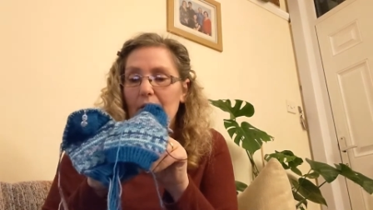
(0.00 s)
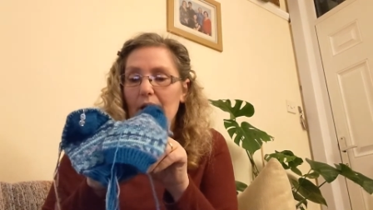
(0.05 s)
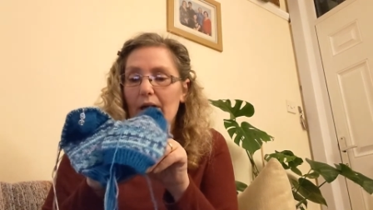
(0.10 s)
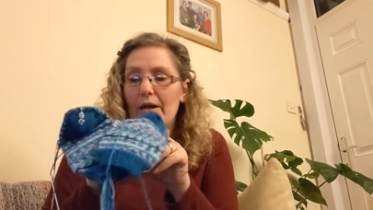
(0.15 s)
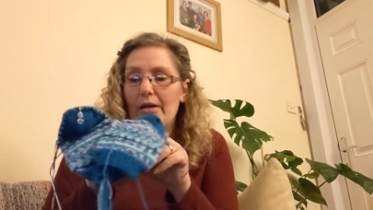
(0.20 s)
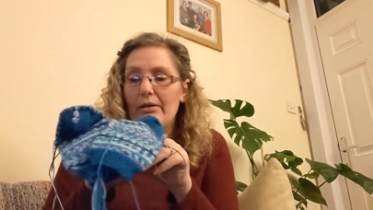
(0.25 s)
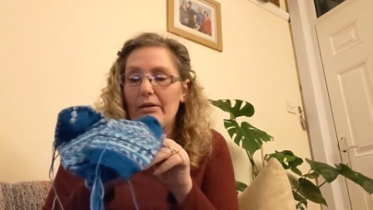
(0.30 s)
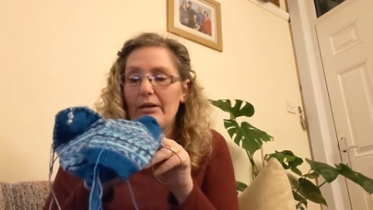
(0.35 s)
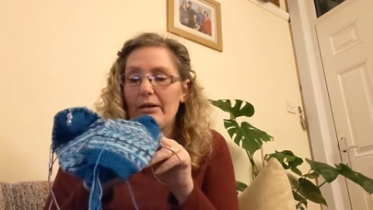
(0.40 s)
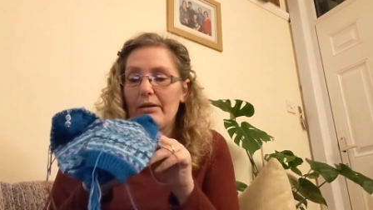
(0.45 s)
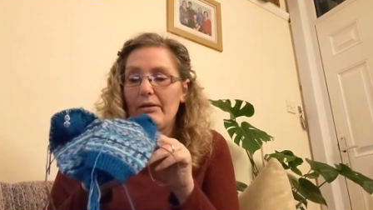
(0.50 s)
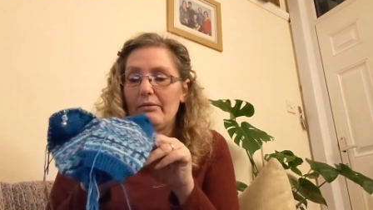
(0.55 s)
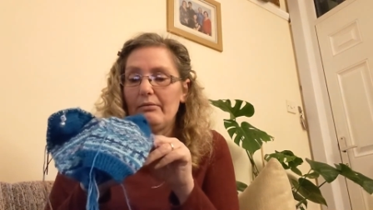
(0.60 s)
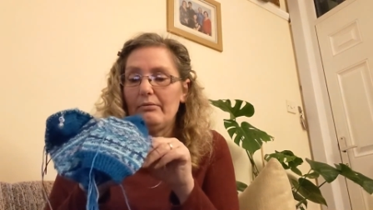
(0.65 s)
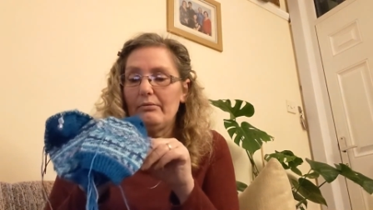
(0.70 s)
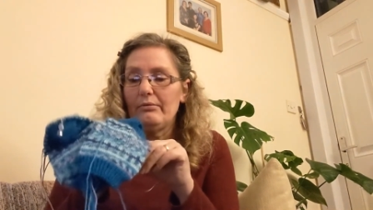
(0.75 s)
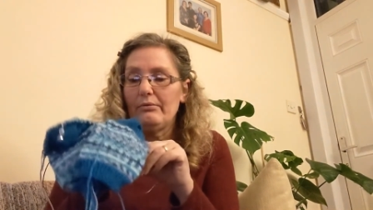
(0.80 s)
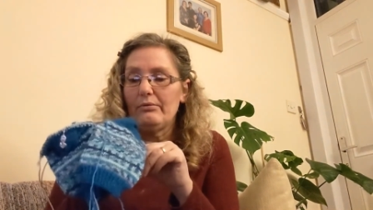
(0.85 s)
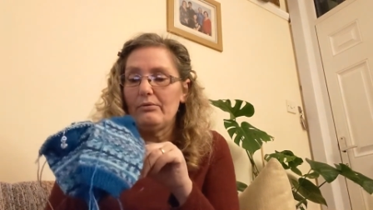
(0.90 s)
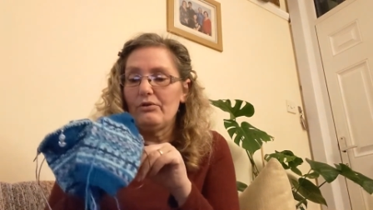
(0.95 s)
And then
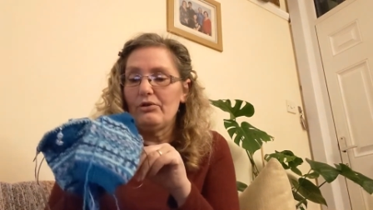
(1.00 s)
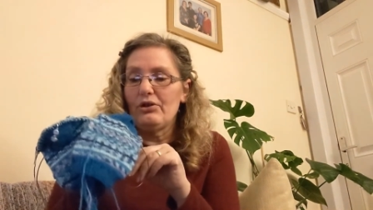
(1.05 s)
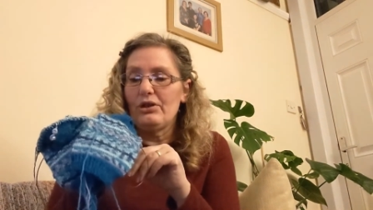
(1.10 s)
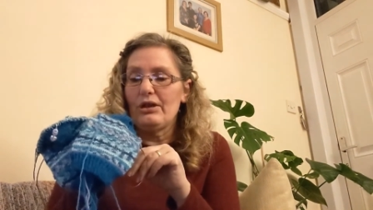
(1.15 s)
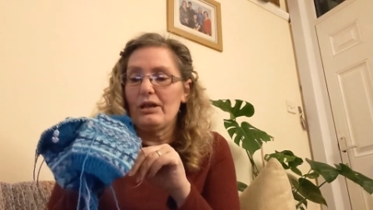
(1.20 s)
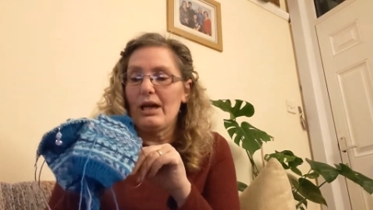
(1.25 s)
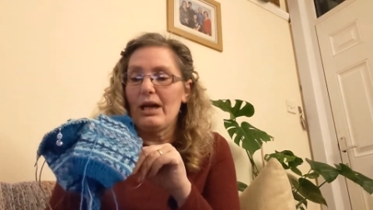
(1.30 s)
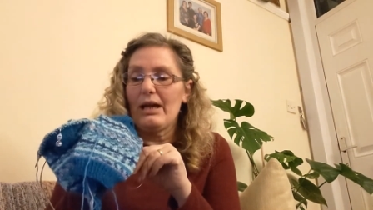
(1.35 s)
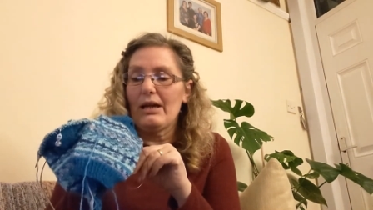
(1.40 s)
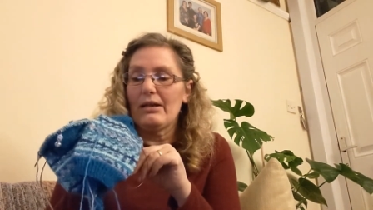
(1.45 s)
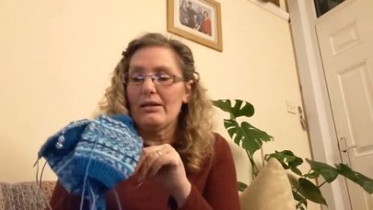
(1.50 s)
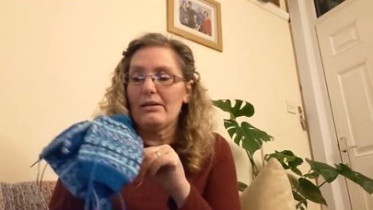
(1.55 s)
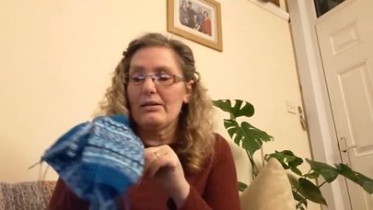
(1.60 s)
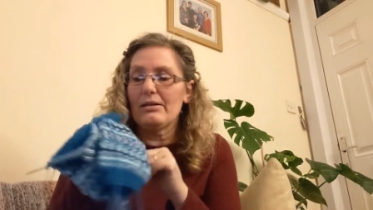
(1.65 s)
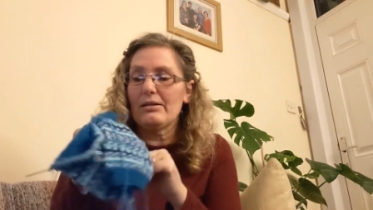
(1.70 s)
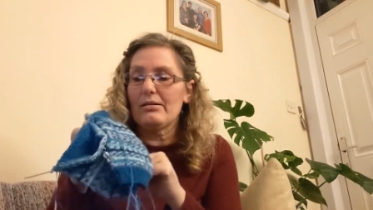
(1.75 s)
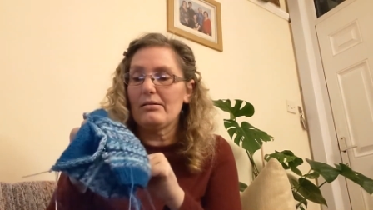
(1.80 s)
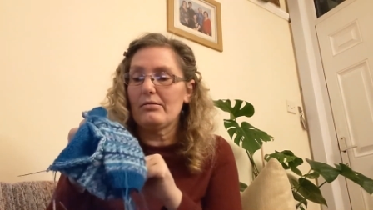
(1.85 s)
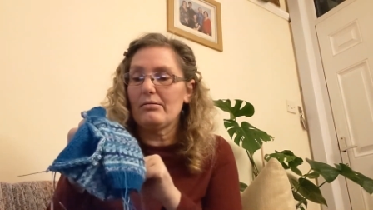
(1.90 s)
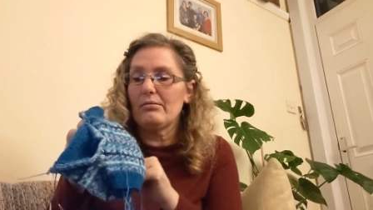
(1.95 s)
she
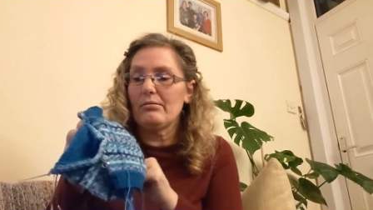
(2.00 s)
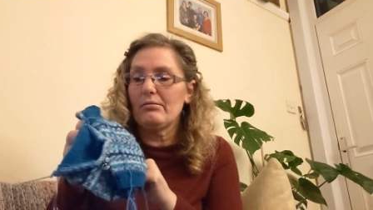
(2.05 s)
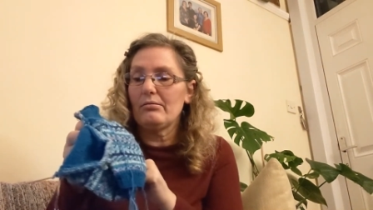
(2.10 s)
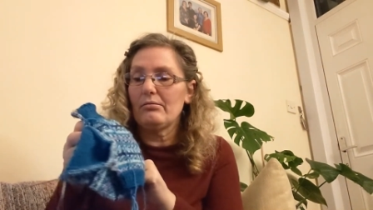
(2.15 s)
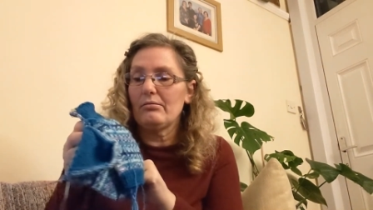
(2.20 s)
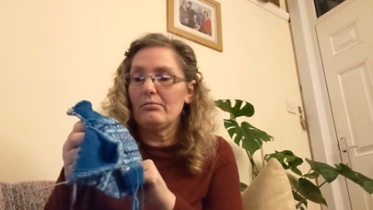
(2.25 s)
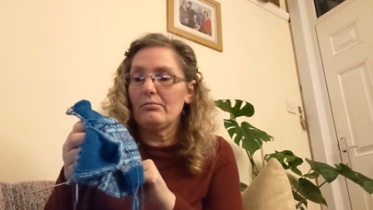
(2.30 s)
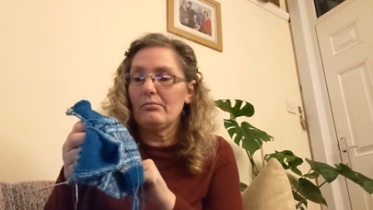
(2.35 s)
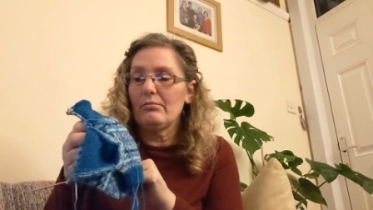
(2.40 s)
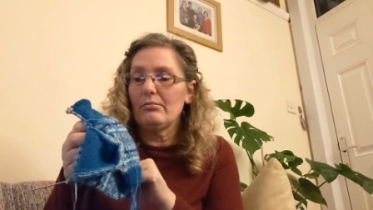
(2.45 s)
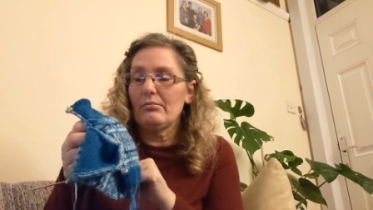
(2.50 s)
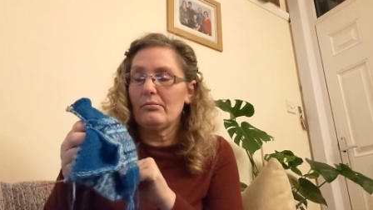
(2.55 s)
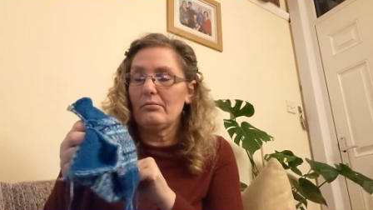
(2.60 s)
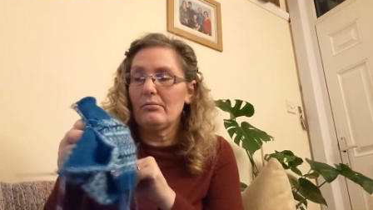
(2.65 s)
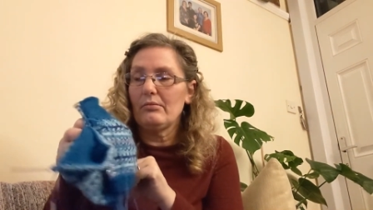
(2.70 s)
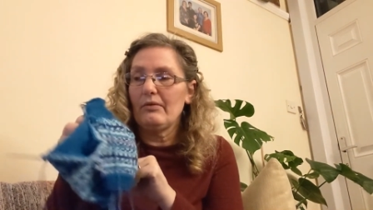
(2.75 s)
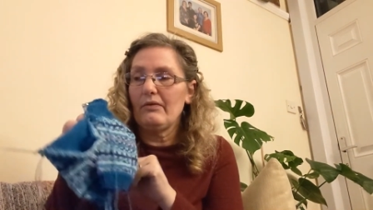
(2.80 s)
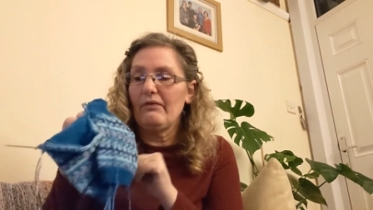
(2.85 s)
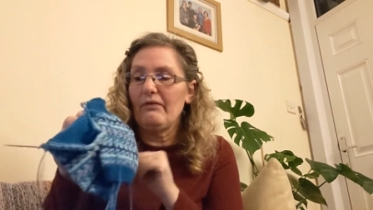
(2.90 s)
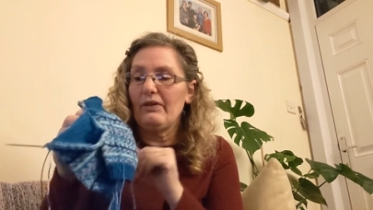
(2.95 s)
has
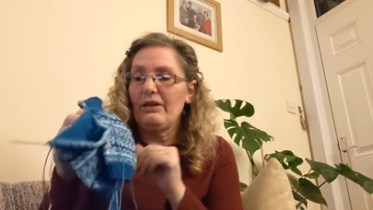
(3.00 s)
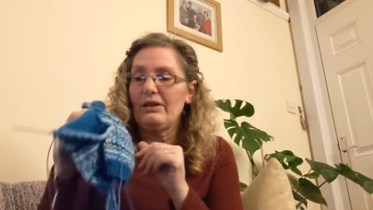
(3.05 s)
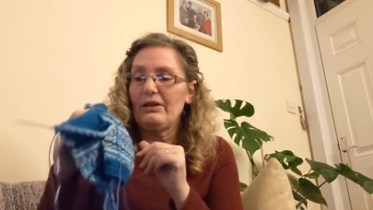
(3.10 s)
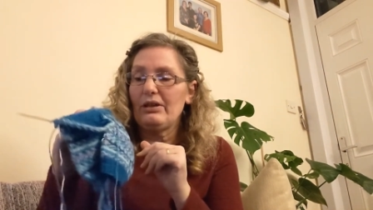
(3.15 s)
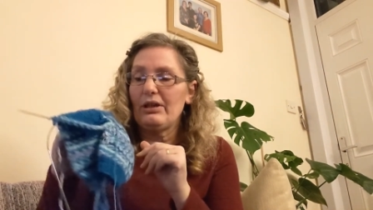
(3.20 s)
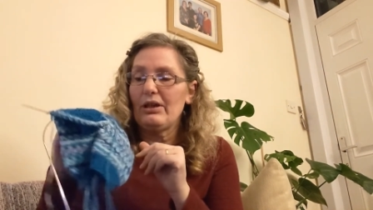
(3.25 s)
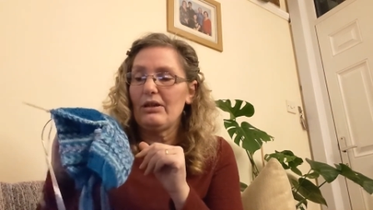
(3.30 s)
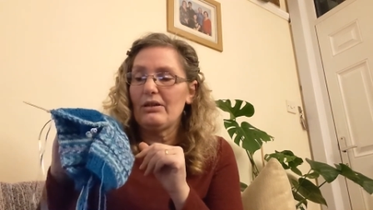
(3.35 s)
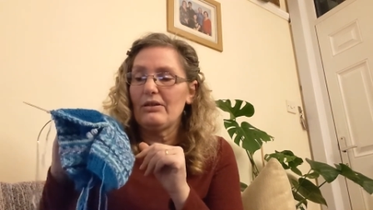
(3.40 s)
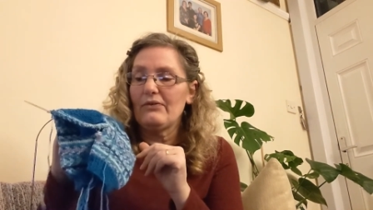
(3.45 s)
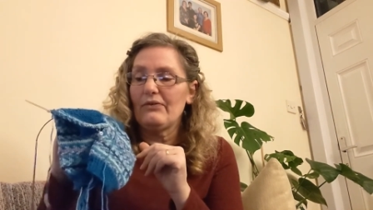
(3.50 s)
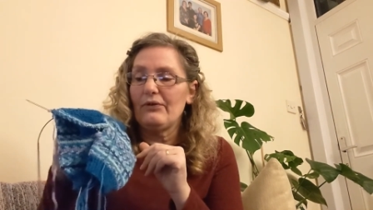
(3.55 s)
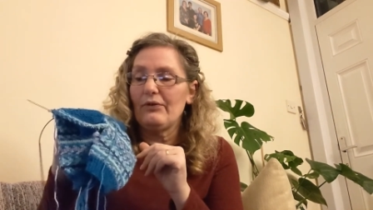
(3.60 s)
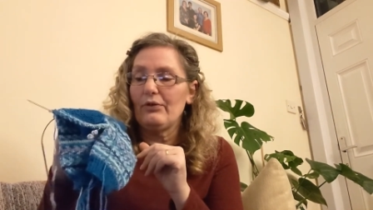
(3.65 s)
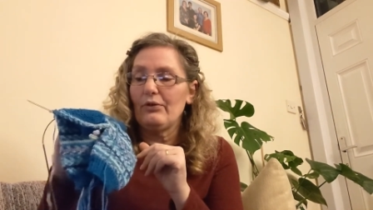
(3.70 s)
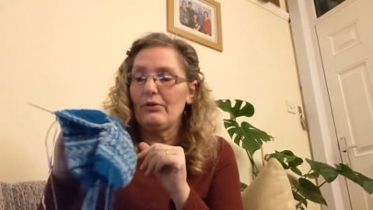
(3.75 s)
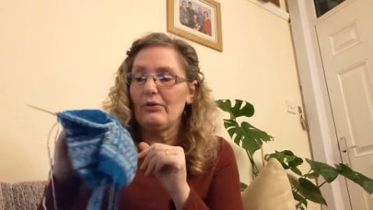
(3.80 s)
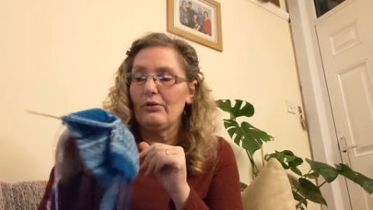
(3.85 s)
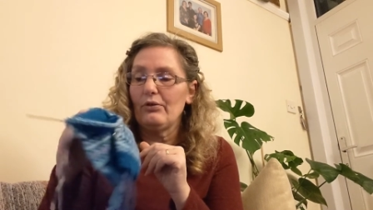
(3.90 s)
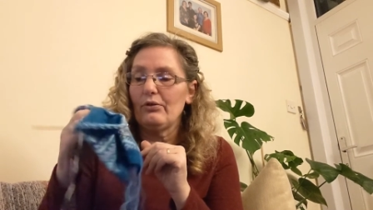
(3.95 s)
videos
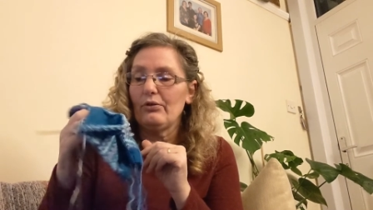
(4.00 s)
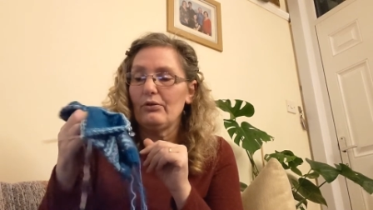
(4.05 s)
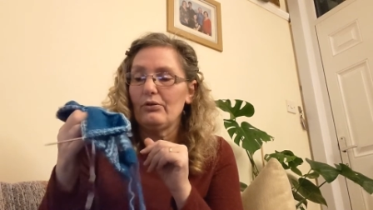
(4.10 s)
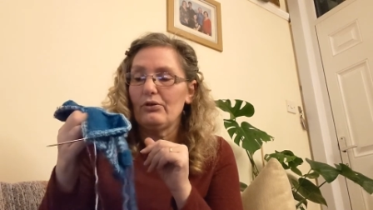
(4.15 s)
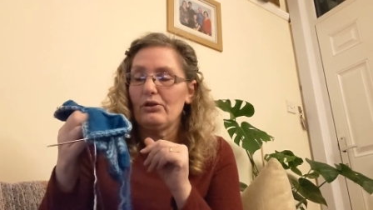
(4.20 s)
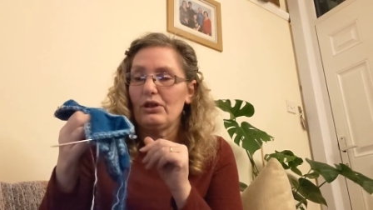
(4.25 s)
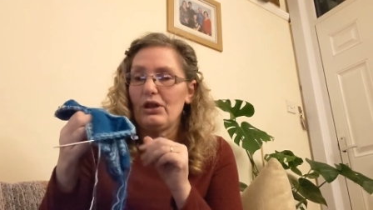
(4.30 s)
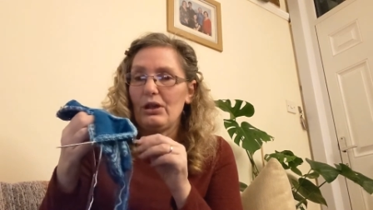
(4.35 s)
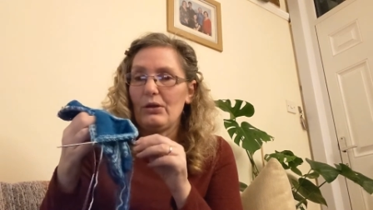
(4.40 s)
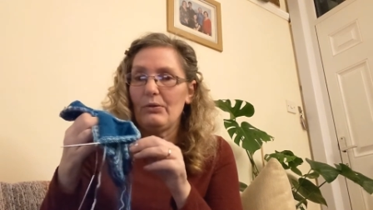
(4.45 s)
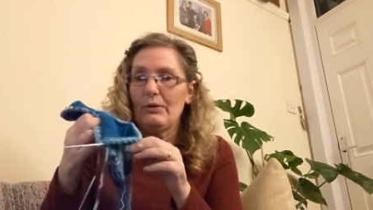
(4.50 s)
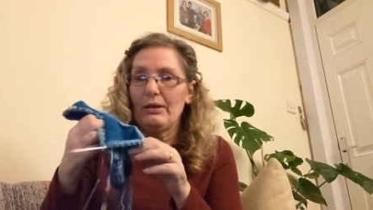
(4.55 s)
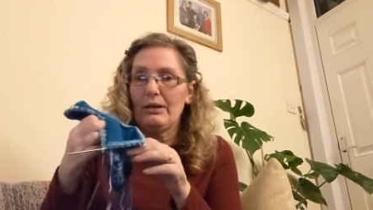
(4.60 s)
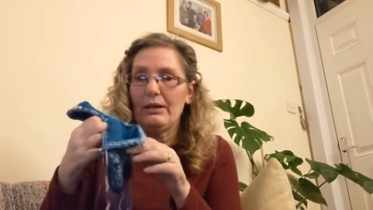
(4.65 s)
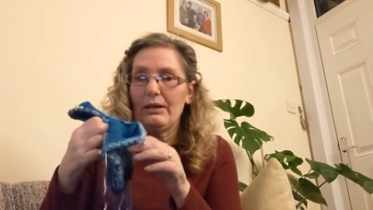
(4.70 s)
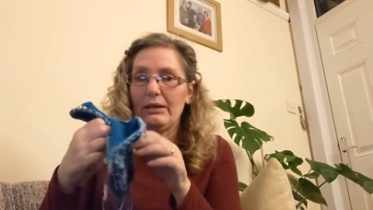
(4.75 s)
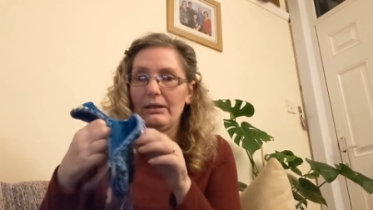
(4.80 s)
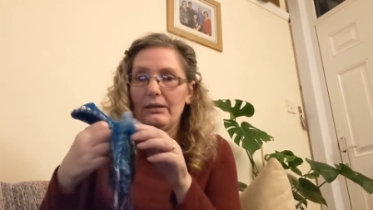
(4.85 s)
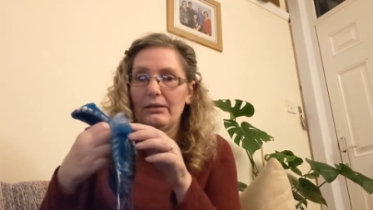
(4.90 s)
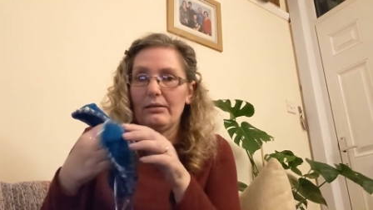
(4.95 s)
for
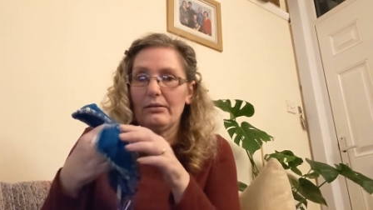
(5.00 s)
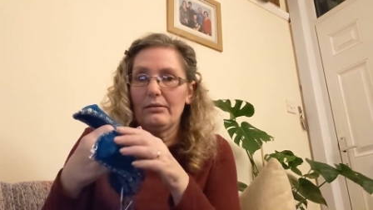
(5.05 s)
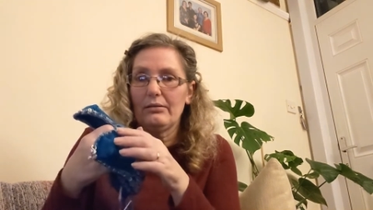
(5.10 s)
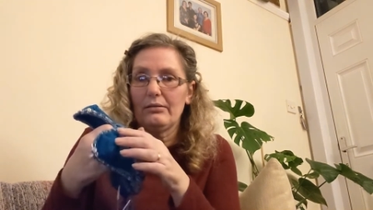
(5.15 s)
doing